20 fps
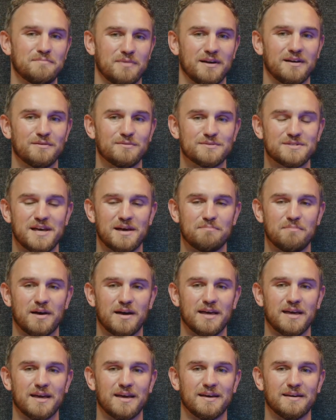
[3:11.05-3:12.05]
but it was at
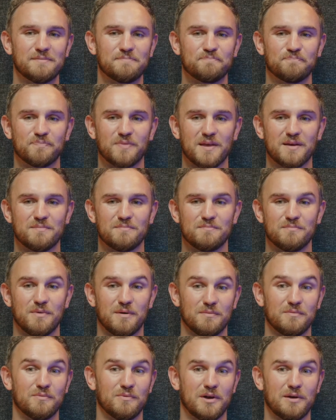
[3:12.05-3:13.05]
my
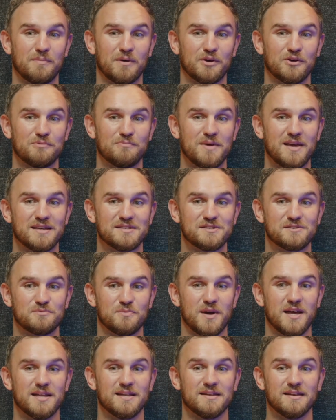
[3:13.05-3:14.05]
one of my good mates'
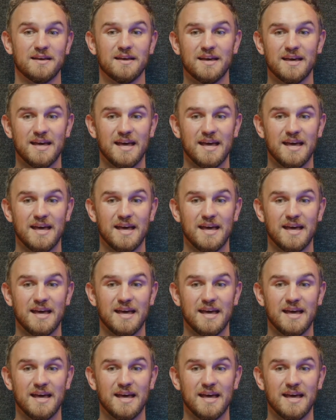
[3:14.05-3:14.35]
wedding,